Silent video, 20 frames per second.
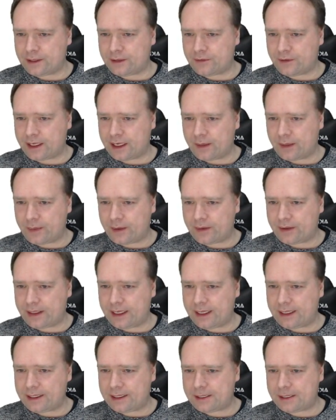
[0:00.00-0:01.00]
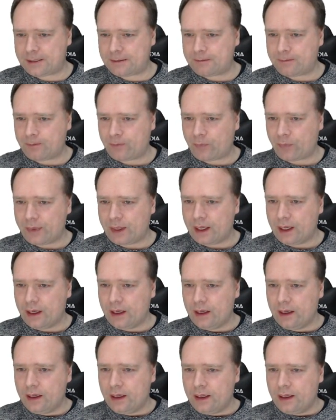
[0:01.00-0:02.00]
just forget about that.
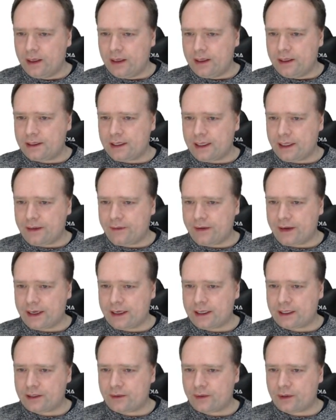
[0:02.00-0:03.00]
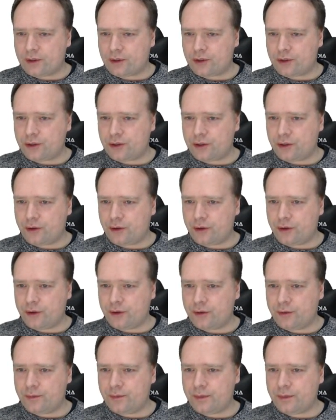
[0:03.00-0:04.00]
Is there anything else I want to show
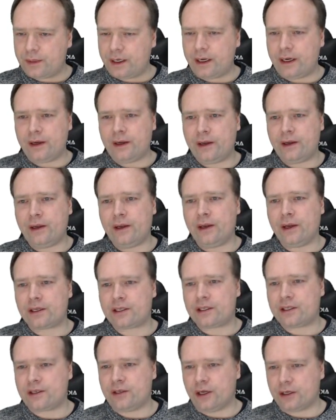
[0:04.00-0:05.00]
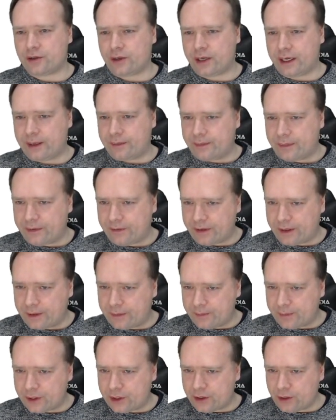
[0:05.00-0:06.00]
you? Not today, I
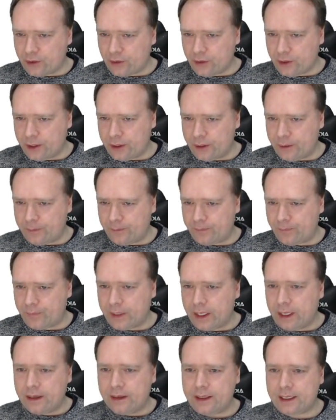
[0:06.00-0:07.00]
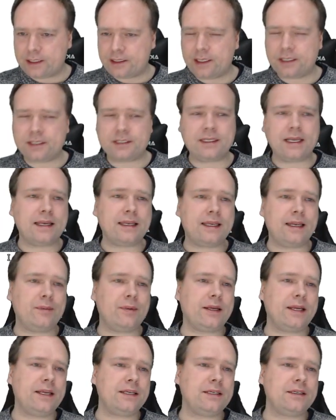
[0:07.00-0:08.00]
think. So let us just start the
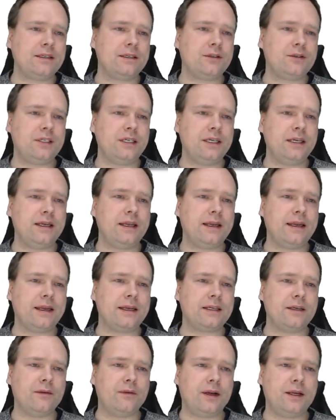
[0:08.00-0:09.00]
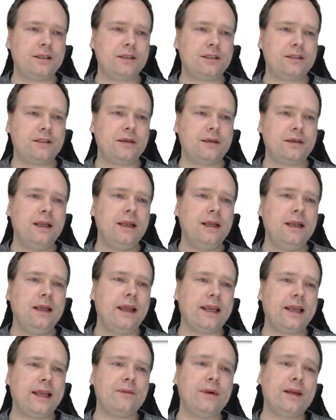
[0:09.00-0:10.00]
application to see that it actually runs.
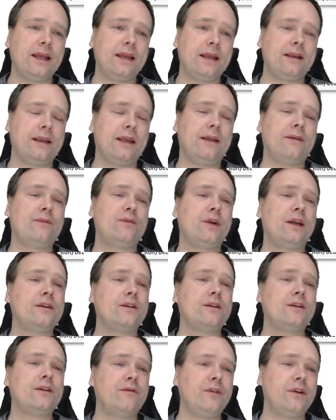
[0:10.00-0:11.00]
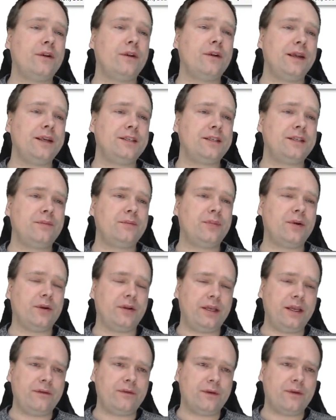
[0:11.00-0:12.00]
Again, we get a run configuration
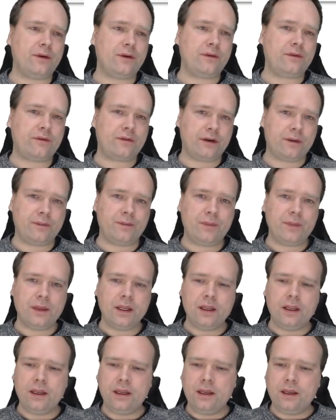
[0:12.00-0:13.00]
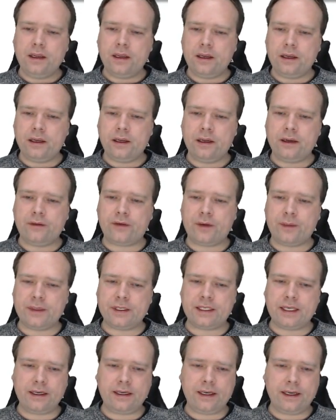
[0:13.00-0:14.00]
per default from
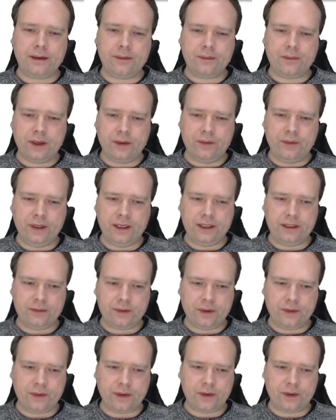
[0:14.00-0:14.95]
IntelliJ when we